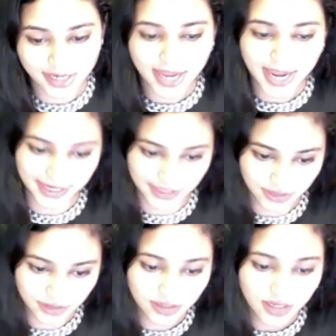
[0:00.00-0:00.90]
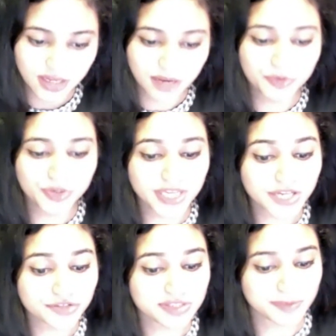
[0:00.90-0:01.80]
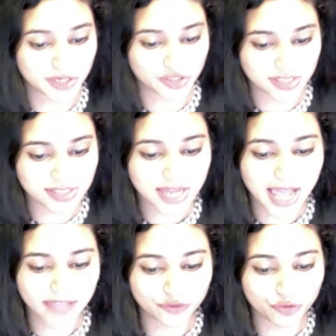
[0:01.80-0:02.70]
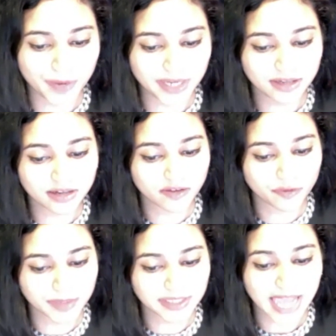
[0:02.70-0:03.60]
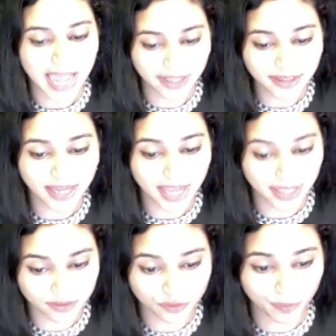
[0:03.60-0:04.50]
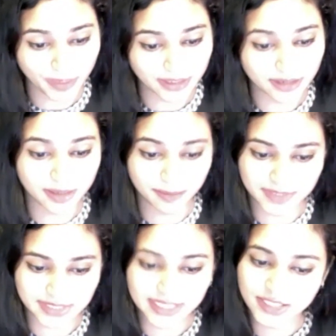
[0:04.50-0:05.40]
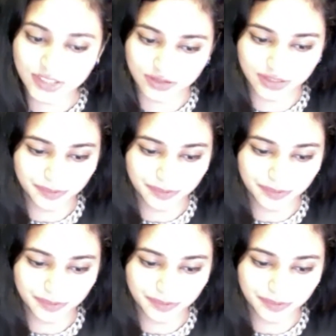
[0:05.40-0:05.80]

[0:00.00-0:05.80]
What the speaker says: editor, communication specialist at the Romanian government and at the Romanian embassy in Turkey.